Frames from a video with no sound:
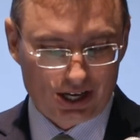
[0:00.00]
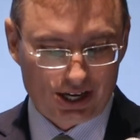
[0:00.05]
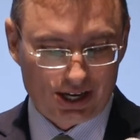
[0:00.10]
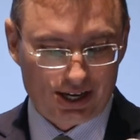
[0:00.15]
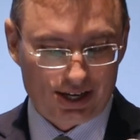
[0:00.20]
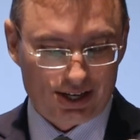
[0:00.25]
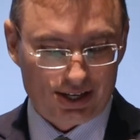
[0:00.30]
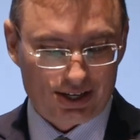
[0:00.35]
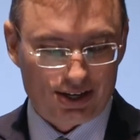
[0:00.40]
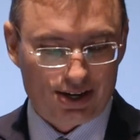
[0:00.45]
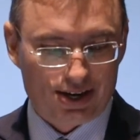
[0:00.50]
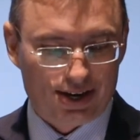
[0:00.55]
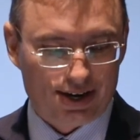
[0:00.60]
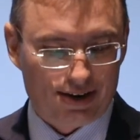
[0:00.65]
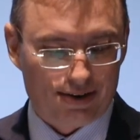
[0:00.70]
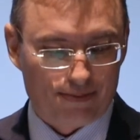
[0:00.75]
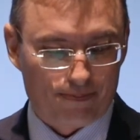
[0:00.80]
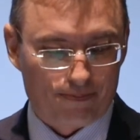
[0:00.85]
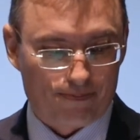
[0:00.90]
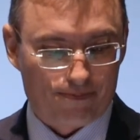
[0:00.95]
And
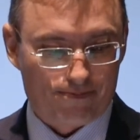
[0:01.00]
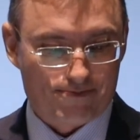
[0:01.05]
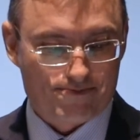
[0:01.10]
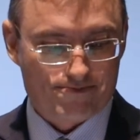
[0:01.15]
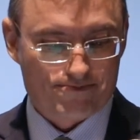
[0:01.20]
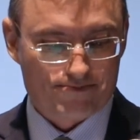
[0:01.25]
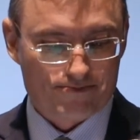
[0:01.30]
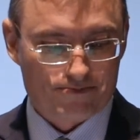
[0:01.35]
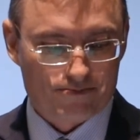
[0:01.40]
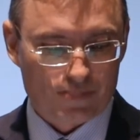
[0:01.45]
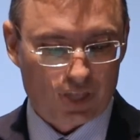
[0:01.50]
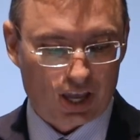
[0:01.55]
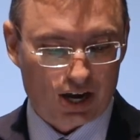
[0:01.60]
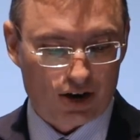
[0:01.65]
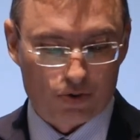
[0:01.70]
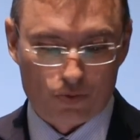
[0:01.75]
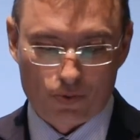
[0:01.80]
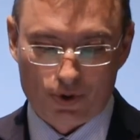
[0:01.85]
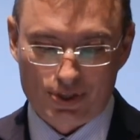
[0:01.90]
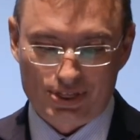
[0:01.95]

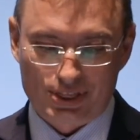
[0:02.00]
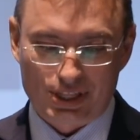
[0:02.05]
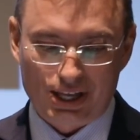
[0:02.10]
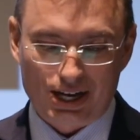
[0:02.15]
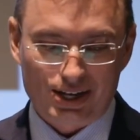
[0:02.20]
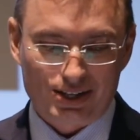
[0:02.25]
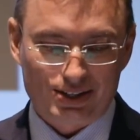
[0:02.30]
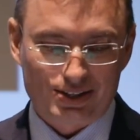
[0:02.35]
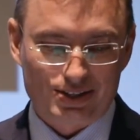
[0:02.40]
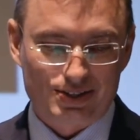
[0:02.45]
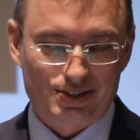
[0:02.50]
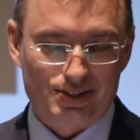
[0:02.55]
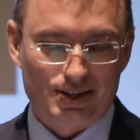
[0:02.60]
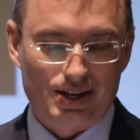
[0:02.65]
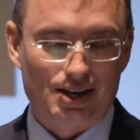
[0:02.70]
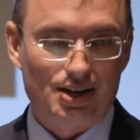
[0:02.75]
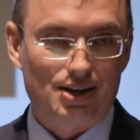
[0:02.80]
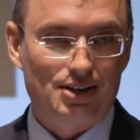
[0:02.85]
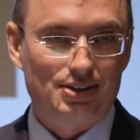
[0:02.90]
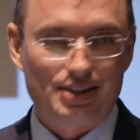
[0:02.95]
with that,
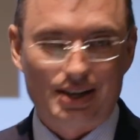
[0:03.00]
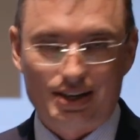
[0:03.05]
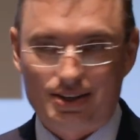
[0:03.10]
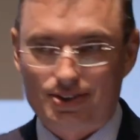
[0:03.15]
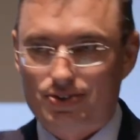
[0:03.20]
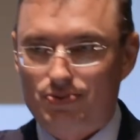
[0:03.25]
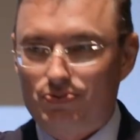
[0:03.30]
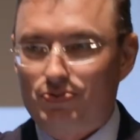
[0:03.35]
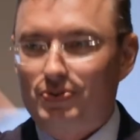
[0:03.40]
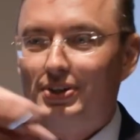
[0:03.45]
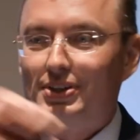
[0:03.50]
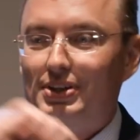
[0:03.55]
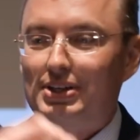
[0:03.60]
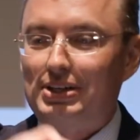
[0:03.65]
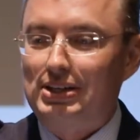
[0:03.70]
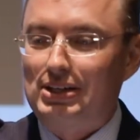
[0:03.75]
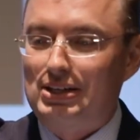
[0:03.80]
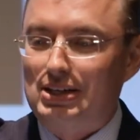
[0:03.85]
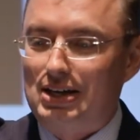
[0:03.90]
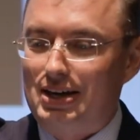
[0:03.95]
that's
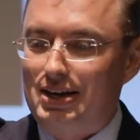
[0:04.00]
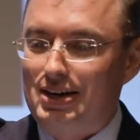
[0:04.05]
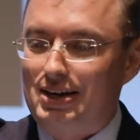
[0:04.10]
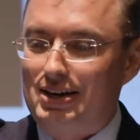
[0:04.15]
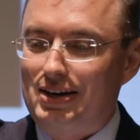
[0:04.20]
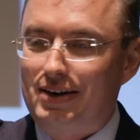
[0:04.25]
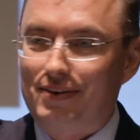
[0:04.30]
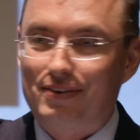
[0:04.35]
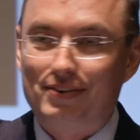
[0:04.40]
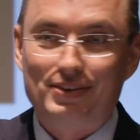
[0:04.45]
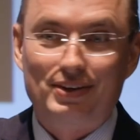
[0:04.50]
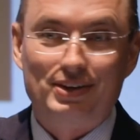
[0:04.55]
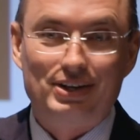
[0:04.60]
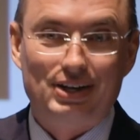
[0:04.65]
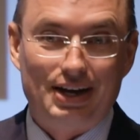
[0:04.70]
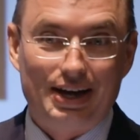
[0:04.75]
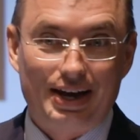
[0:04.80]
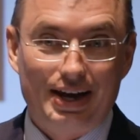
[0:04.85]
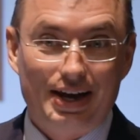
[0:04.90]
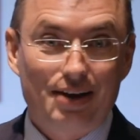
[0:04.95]
really everything that
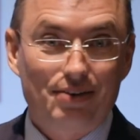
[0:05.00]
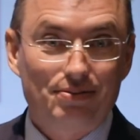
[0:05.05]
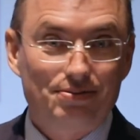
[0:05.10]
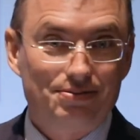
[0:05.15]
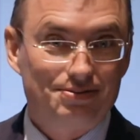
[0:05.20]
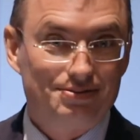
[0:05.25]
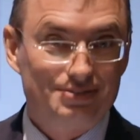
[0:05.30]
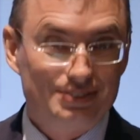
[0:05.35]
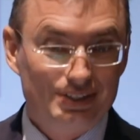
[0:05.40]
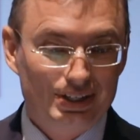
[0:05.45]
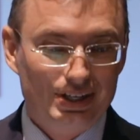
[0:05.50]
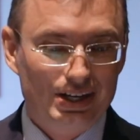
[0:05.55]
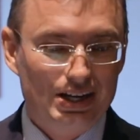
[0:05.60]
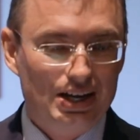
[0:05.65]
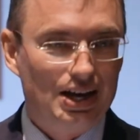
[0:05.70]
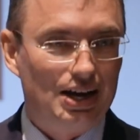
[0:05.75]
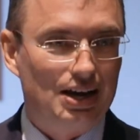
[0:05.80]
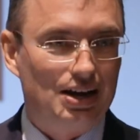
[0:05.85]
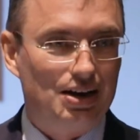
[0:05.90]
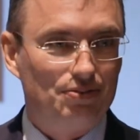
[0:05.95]
I have
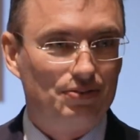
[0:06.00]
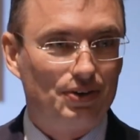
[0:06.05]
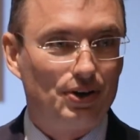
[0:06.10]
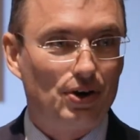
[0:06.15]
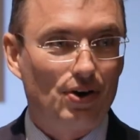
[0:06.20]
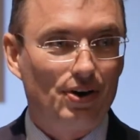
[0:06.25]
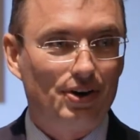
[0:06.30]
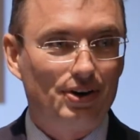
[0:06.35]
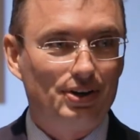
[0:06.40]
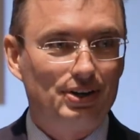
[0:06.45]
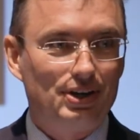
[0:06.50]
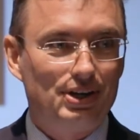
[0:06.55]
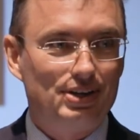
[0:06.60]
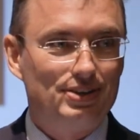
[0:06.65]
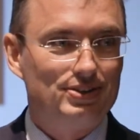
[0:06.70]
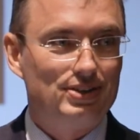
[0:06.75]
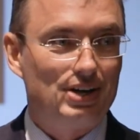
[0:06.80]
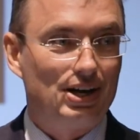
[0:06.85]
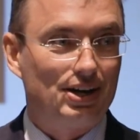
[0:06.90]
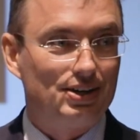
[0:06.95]
regarding
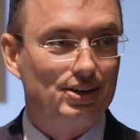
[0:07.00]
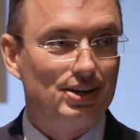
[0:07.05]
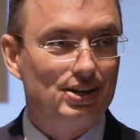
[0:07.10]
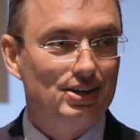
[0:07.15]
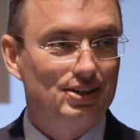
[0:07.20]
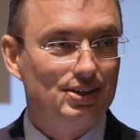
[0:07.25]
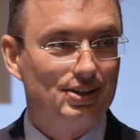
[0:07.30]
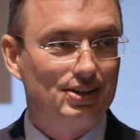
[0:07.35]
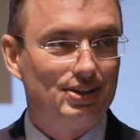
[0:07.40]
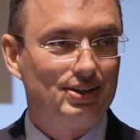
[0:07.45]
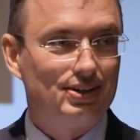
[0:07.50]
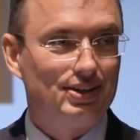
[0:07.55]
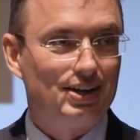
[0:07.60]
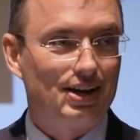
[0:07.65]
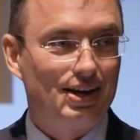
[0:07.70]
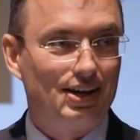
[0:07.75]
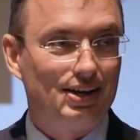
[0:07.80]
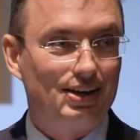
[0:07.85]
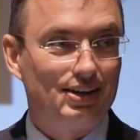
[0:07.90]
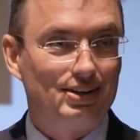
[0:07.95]
this technique.
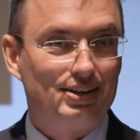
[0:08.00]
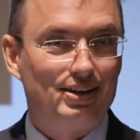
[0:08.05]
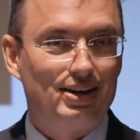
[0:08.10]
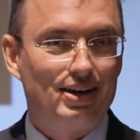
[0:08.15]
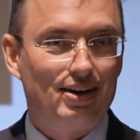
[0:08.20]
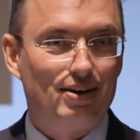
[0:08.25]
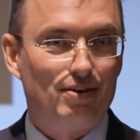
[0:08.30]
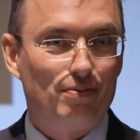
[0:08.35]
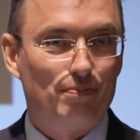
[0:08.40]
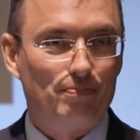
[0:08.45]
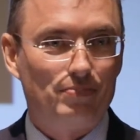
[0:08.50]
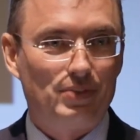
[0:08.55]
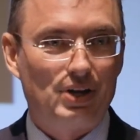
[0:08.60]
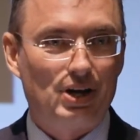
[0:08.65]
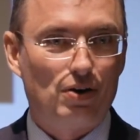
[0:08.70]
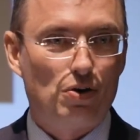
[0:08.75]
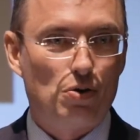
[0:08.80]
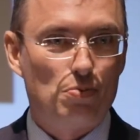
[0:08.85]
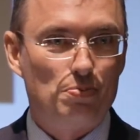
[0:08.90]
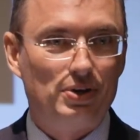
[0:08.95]
And I
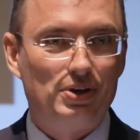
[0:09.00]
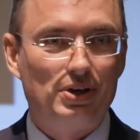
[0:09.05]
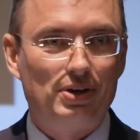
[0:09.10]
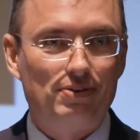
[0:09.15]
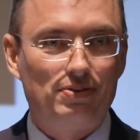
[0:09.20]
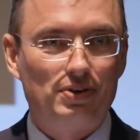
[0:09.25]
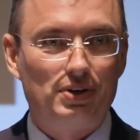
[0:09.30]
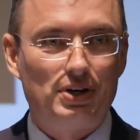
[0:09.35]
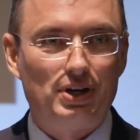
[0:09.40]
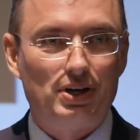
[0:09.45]
hope you give it